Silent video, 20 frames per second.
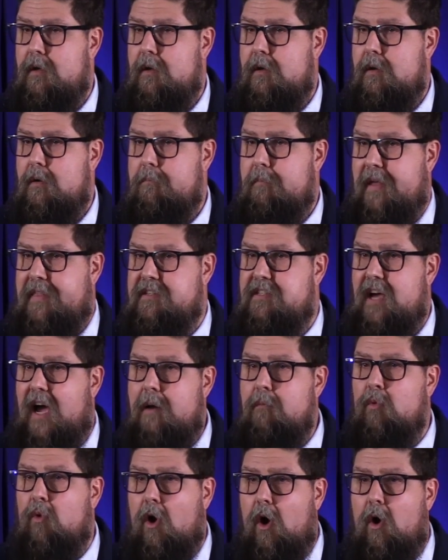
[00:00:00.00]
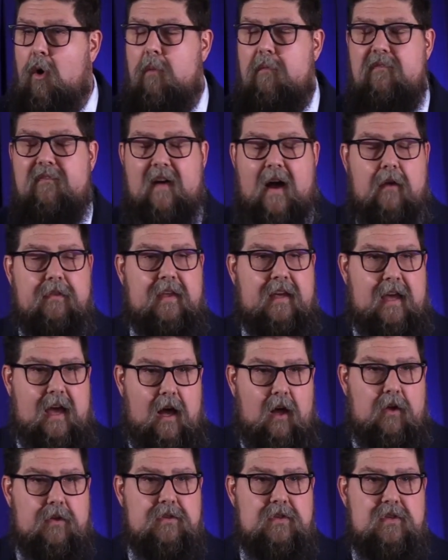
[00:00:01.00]
By the time Rome found the
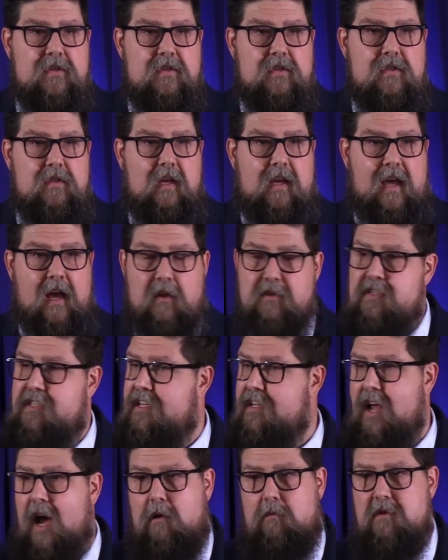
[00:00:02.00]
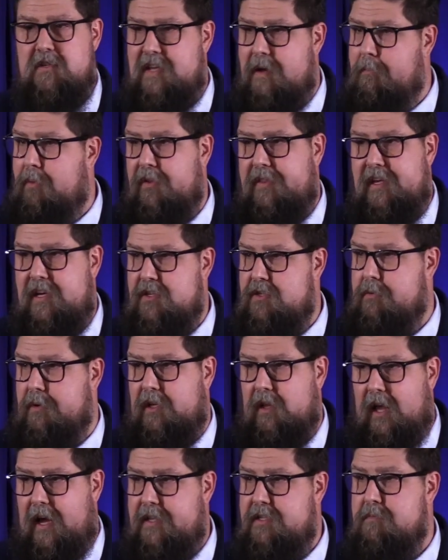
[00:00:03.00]
Celts did not resemble the
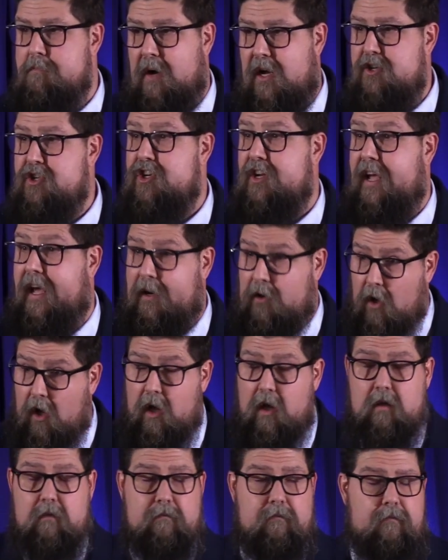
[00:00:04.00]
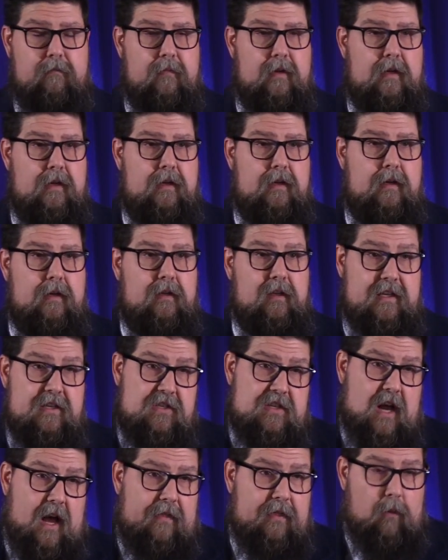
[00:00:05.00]
Israelites much at all, at least
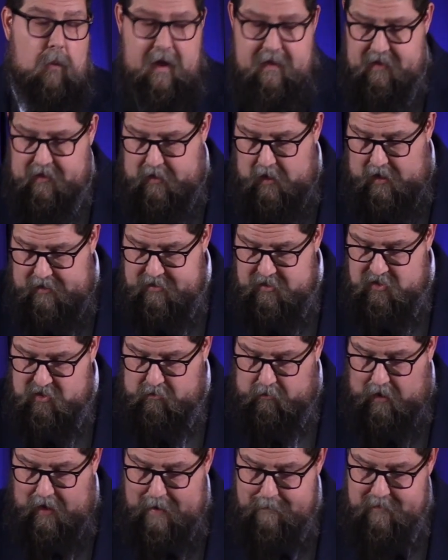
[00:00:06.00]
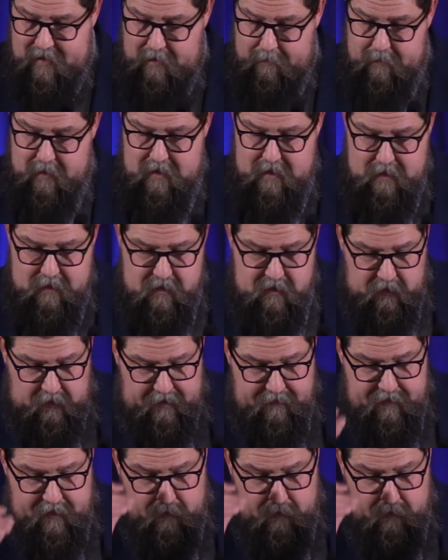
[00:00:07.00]
not in the way that God described them to live their